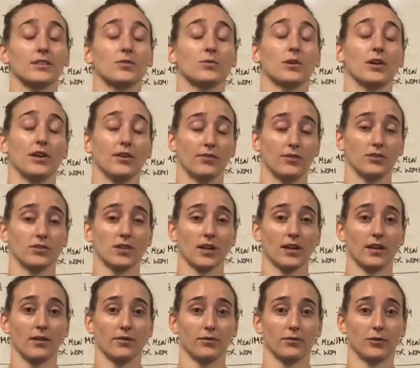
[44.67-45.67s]
If you sign
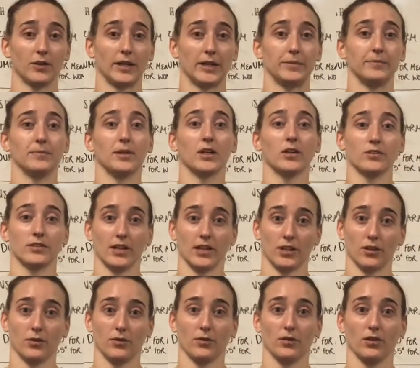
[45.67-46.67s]
up for it, it'll take you
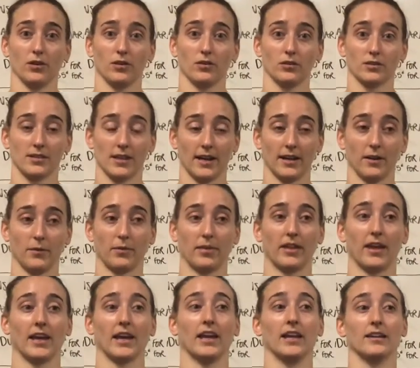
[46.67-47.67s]
through a little sign up
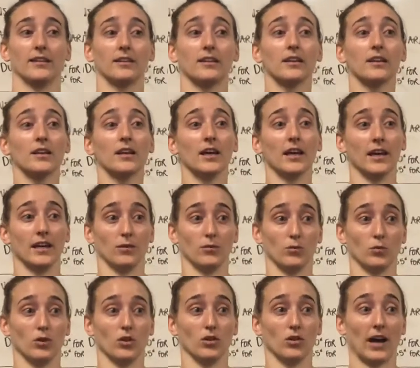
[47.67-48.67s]
thing, and it
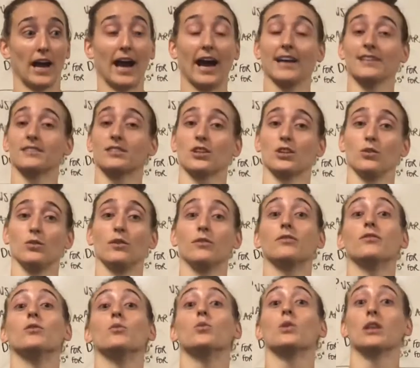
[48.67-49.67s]
will ask you if
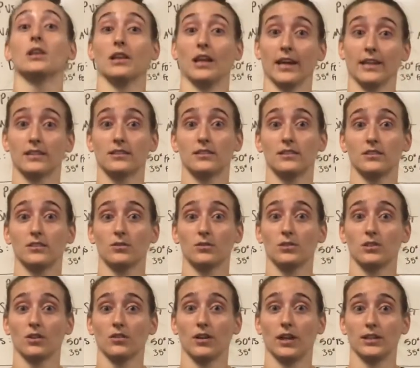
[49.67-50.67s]
you would like to do a
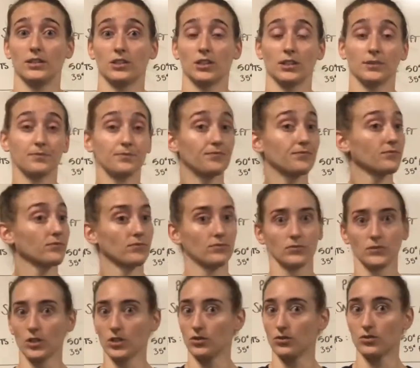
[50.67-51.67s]
donation.
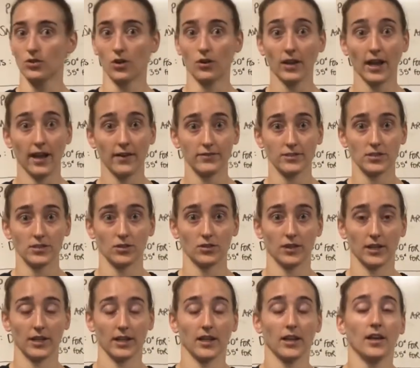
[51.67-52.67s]
You don't have to do
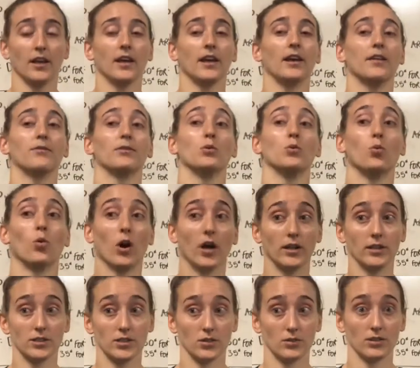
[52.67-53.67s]
it. If you want
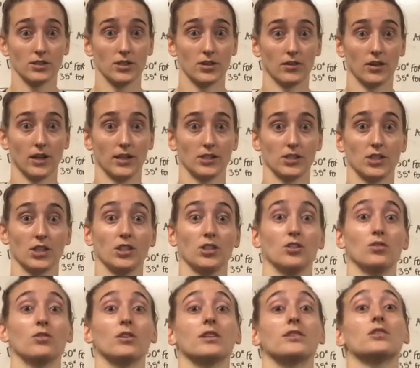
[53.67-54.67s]
to do a donation, you
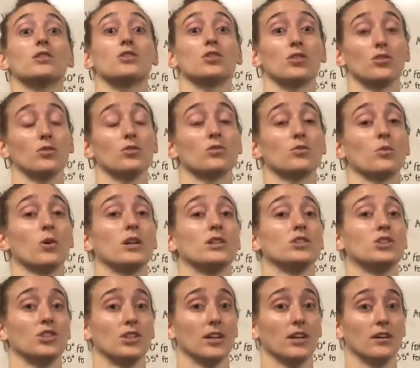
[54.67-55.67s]
get to choose what
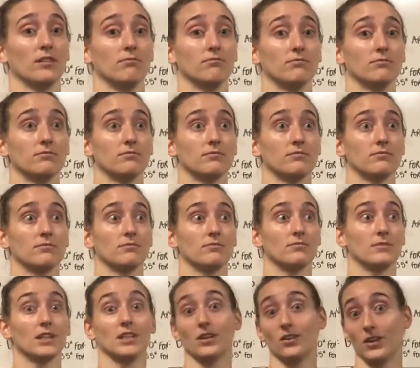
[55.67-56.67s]
gym
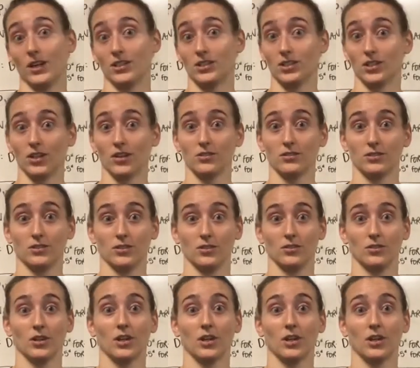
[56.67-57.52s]
the donation goes to.